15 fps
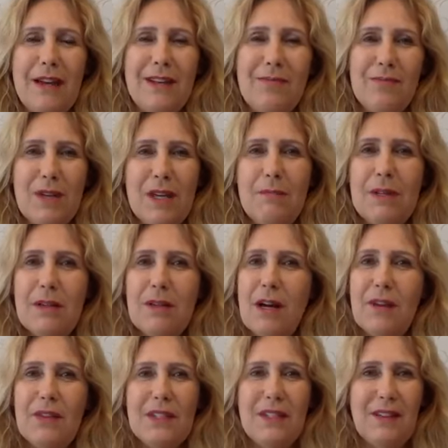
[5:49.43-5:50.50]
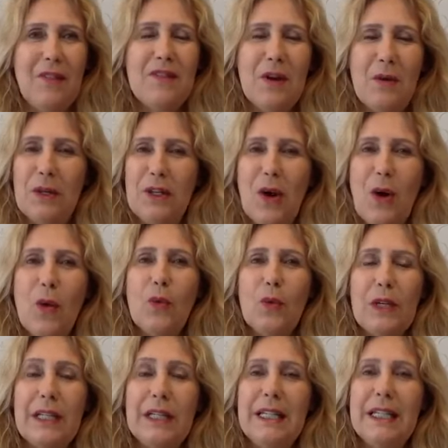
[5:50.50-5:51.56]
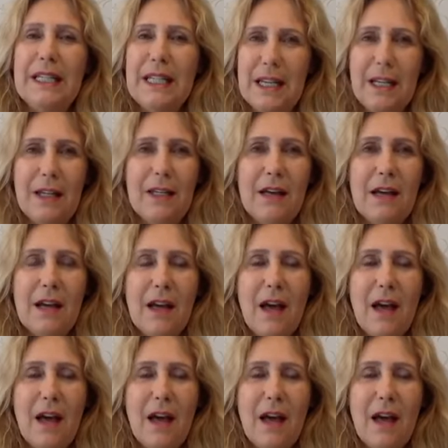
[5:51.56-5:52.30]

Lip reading: and maybe a lot of stuff that we don't really need,